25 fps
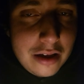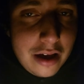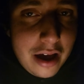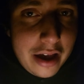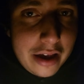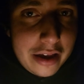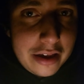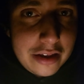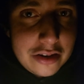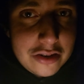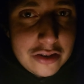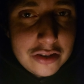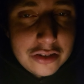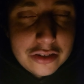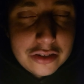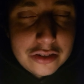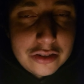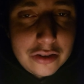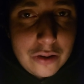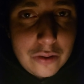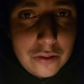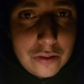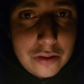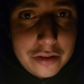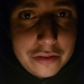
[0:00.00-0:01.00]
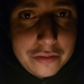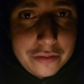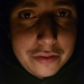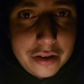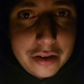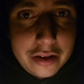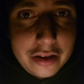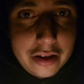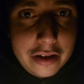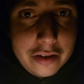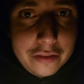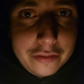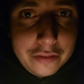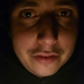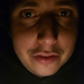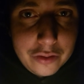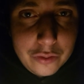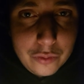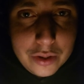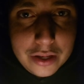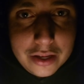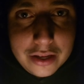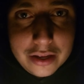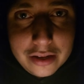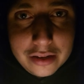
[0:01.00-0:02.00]
I can just totally fuck off on the
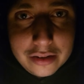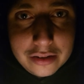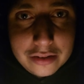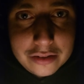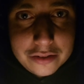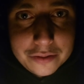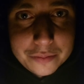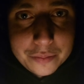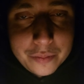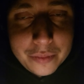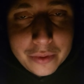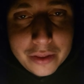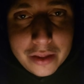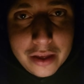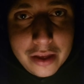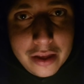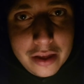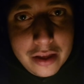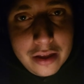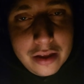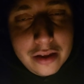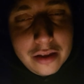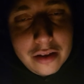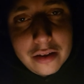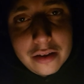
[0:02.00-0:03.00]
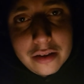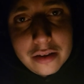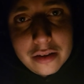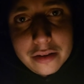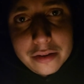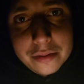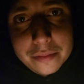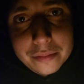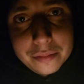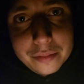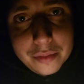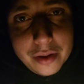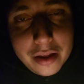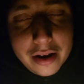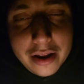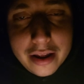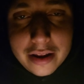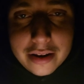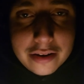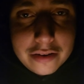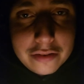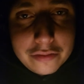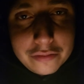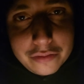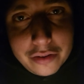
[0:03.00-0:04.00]
weekends. And I
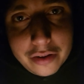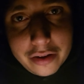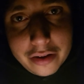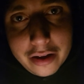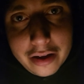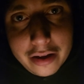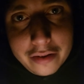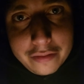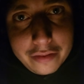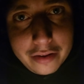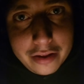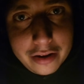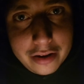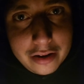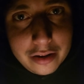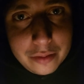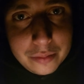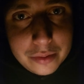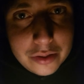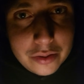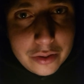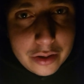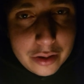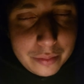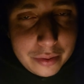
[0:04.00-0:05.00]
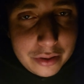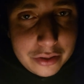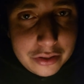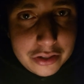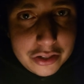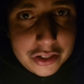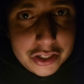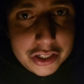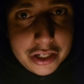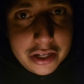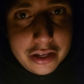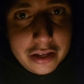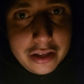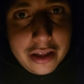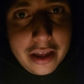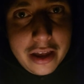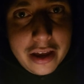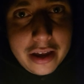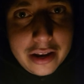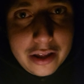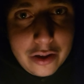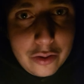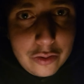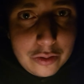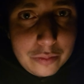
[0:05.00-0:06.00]
didn't fuck off. I ended up doing a bunch of shit,
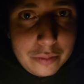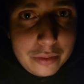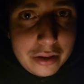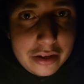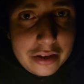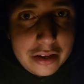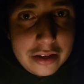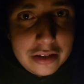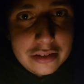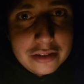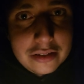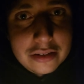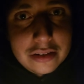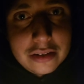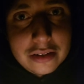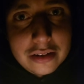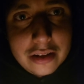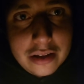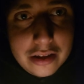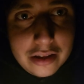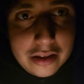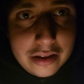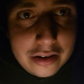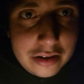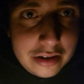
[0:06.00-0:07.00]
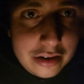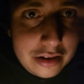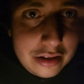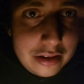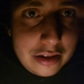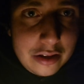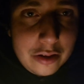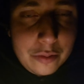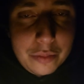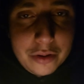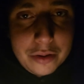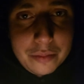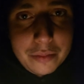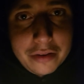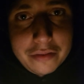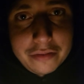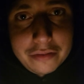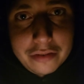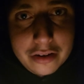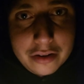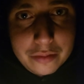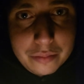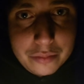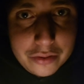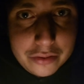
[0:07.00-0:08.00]
hanging out with my cousin and helping my
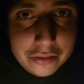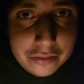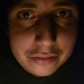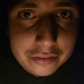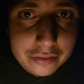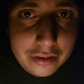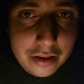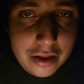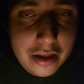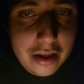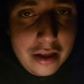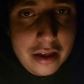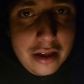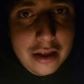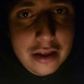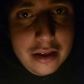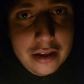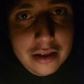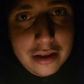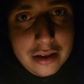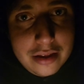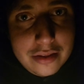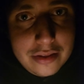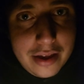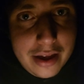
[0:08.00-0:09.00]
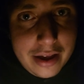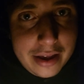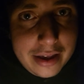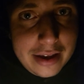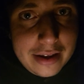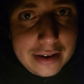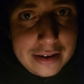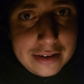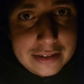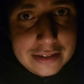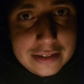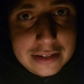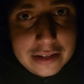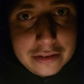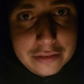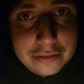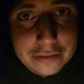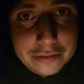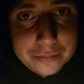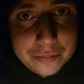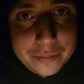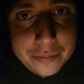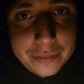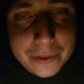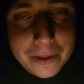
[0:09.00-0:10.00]
friend move and that kind of
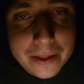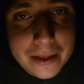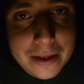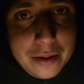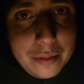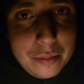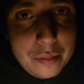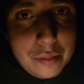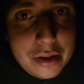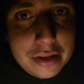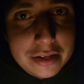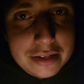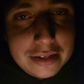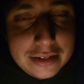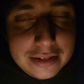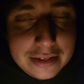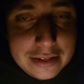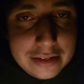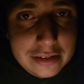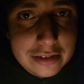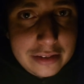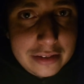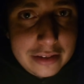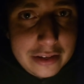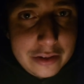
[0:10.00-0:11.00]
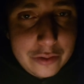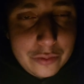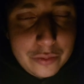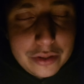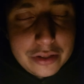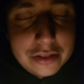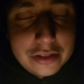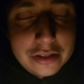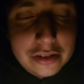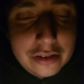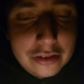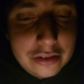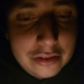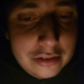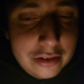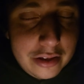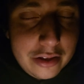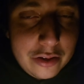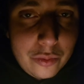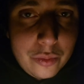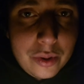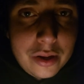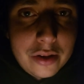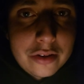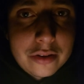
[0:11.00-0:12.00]
stuff. But still, it was all
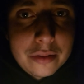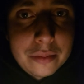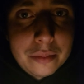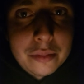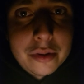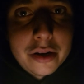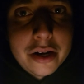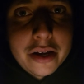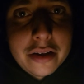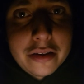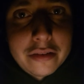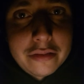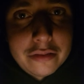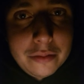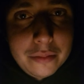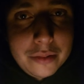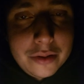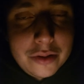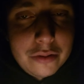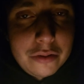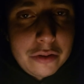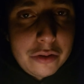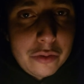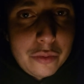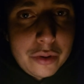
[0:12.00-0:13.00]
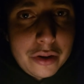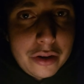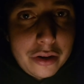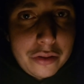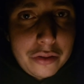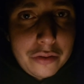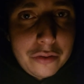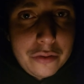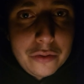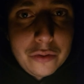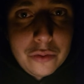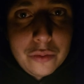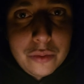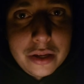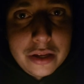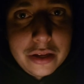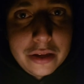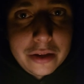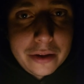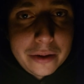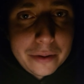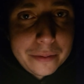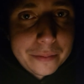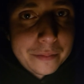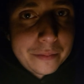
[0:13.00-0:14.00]
a welcome break from doing work through the
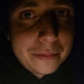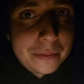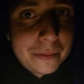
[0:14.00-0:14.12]
week.